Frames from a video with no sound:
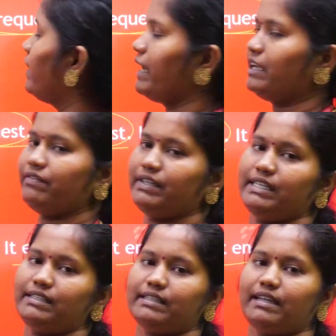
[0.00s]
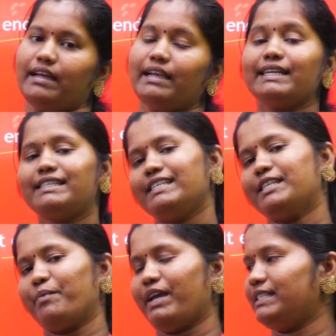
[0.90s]
request. Let's see
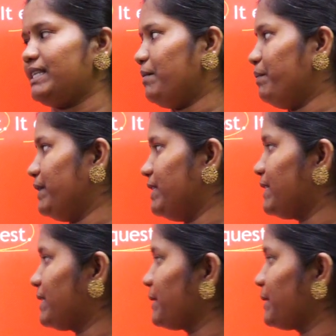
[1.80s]
some examples.